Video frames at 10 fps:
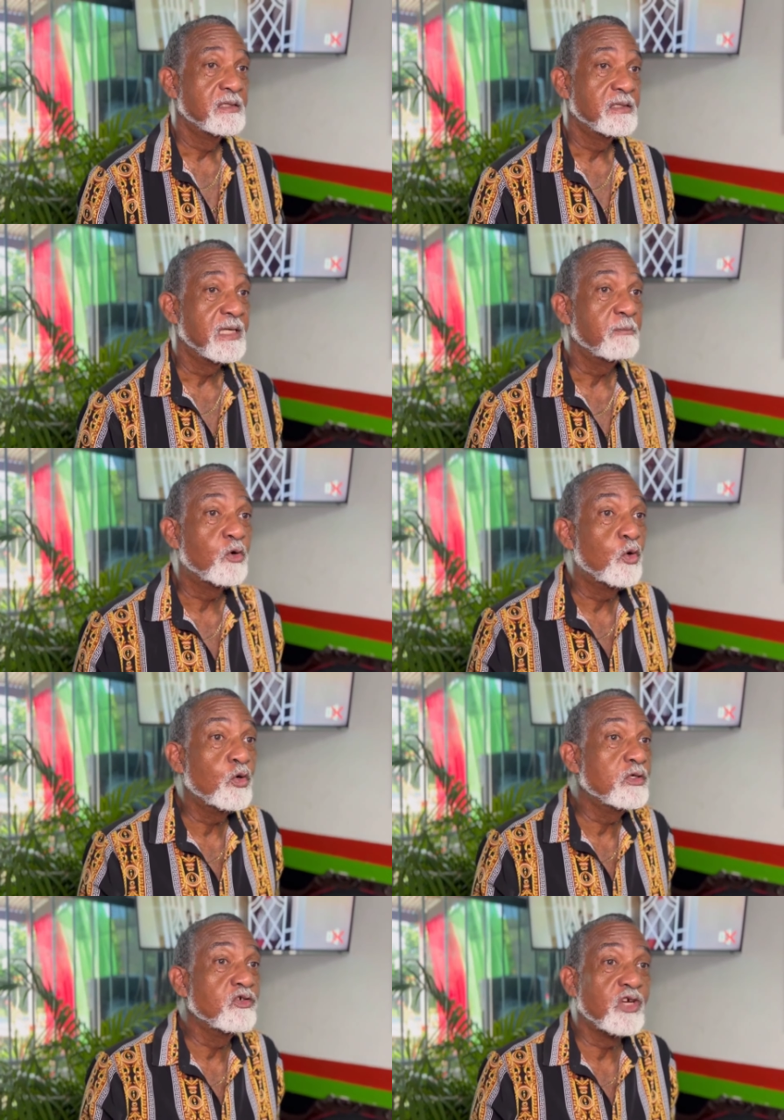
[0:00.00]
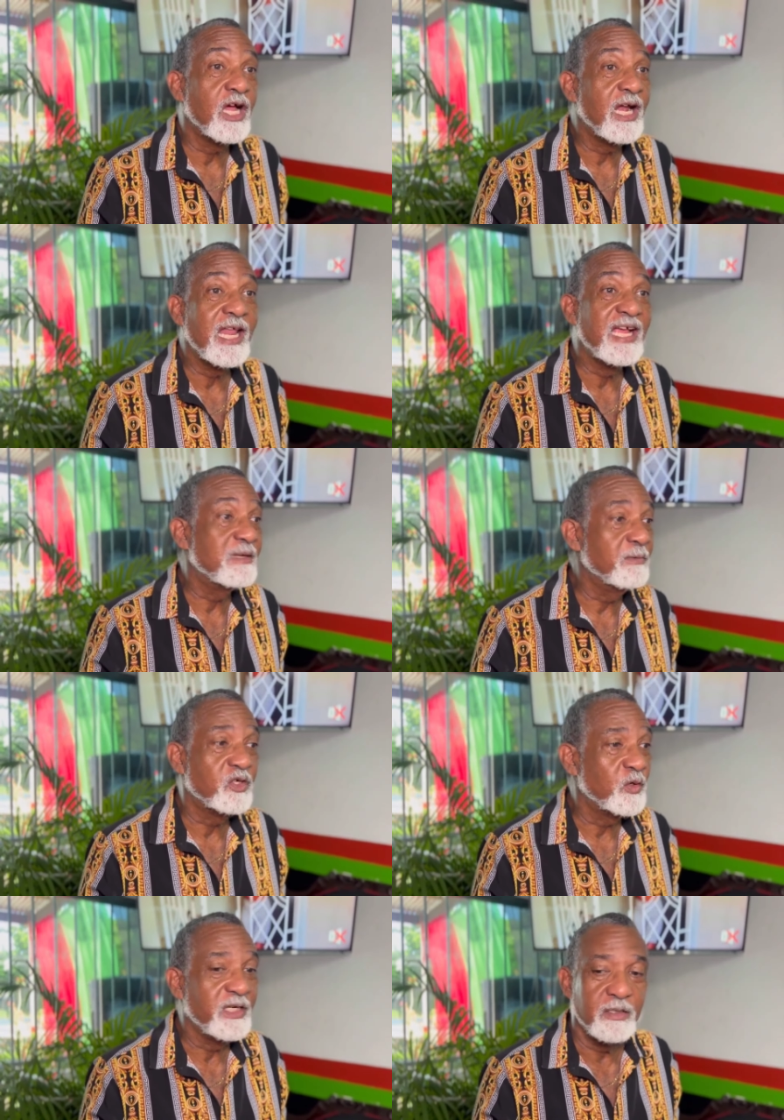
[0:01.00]
Them couldn't draw a line
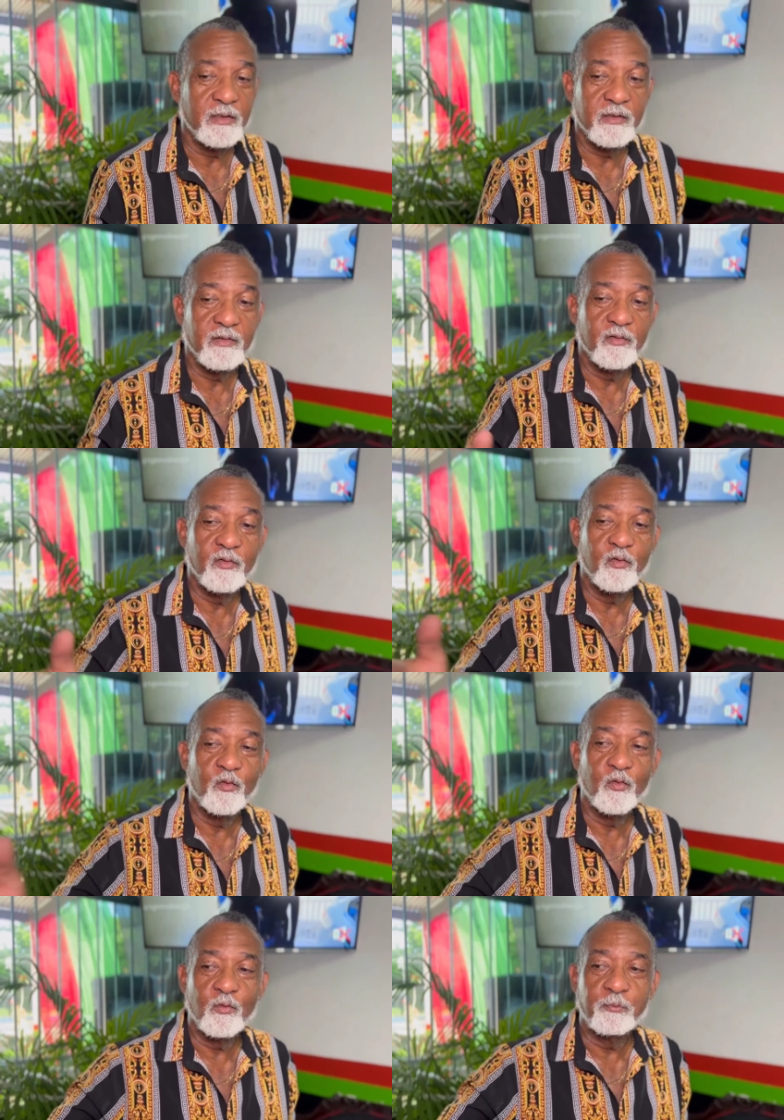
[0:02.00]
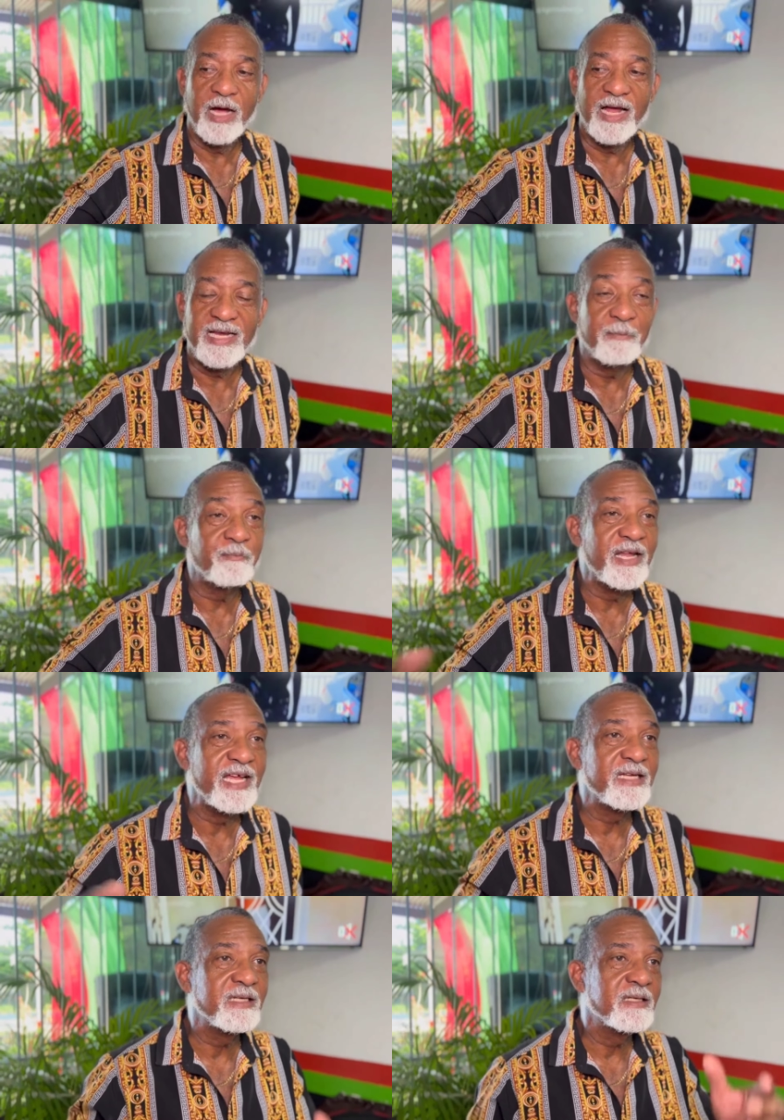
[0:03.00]
between part them
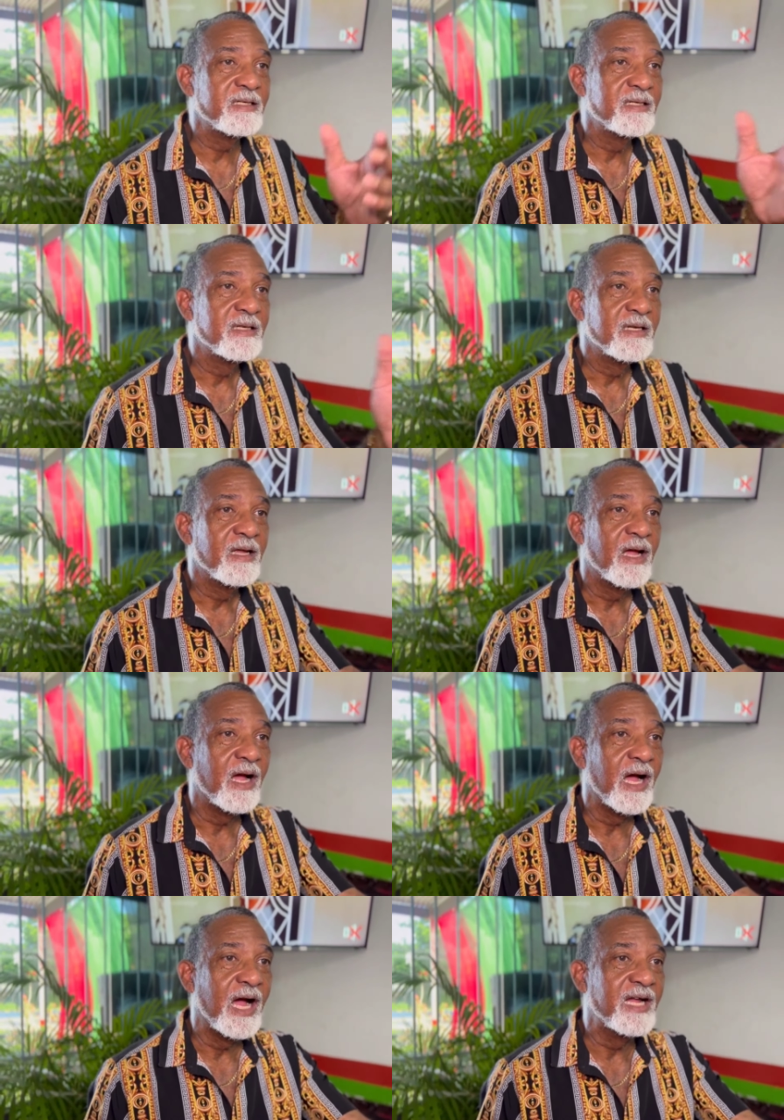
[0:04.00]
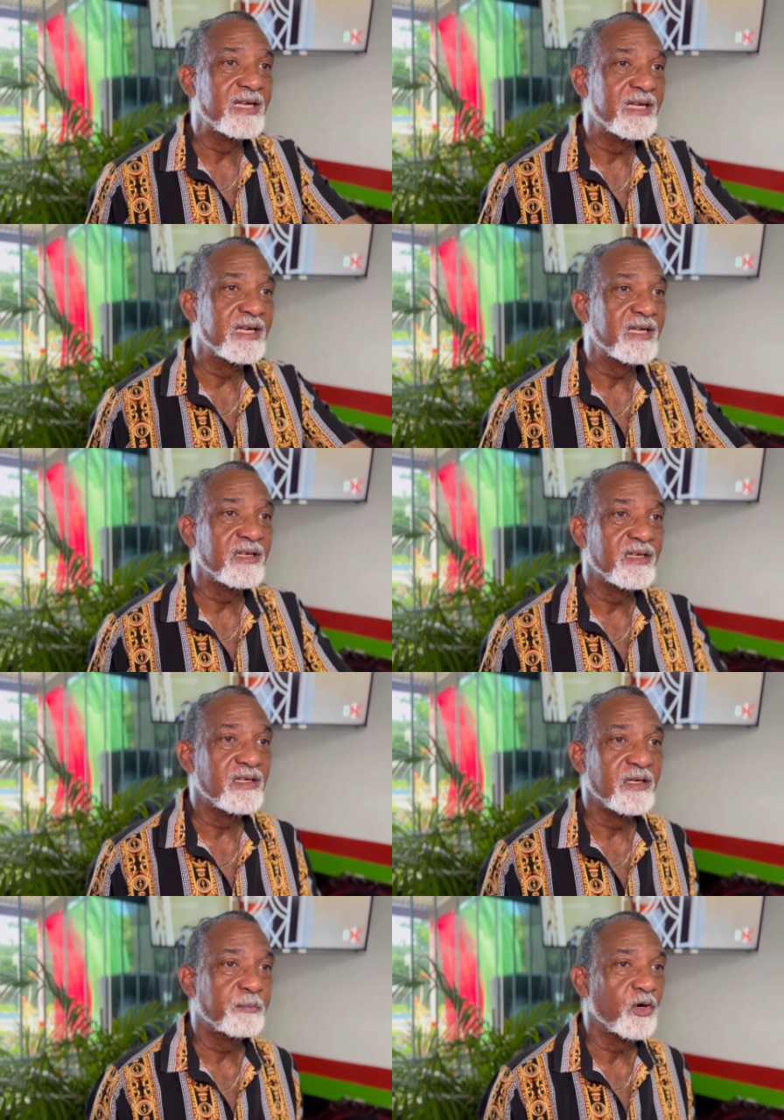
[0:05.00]
playing and
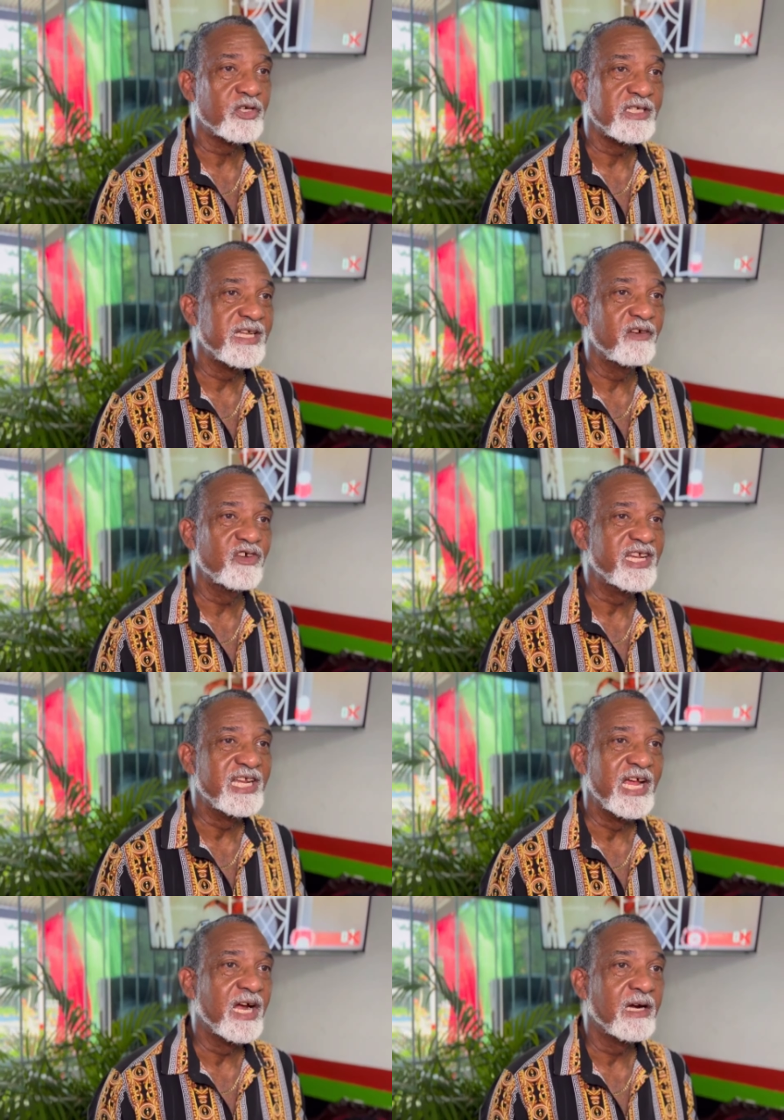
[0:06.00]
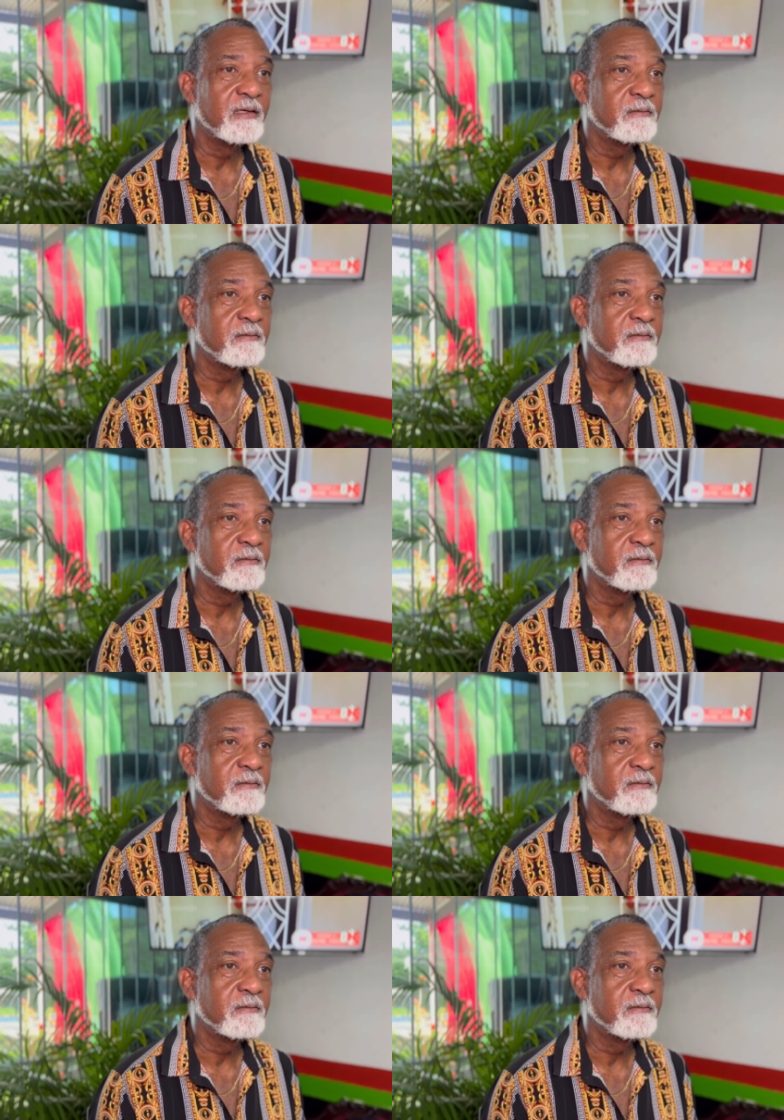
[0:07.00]
the person they really are.